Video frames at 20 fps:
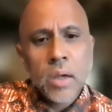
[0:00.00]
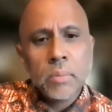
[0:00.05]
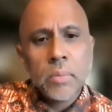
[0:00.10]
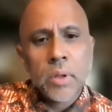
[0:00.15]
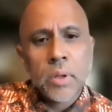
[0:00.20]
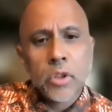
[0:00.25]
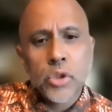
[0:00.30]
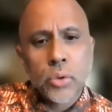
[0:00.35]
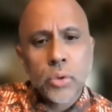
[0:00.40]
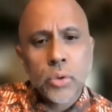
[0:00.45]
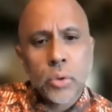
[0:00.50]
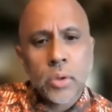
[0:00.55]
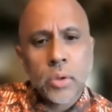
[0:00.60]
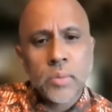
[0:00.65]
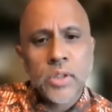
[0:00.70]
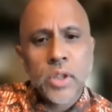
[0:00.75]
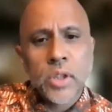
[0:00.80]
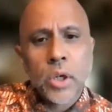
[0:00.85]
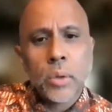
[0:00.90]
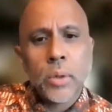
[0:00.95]
Middle
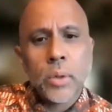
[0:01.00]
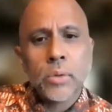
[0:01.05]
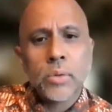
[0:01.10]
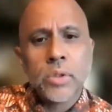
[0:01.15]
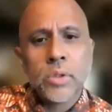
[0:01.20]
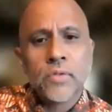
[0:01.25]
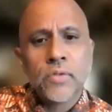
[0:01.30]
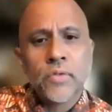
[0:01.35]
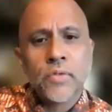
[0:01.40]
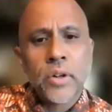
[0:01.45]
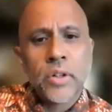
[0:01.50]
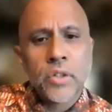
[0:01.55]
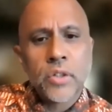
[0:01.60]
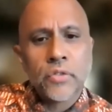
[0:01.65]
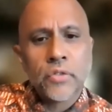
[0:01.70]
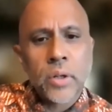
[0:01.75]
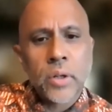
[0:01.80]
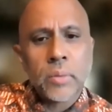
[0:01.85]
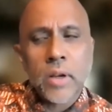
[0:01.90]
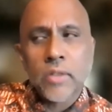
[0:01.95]
School. So it was very
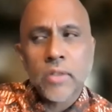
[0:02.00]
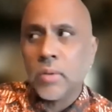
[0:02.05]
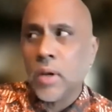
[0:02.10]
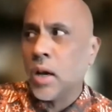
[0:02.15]
different.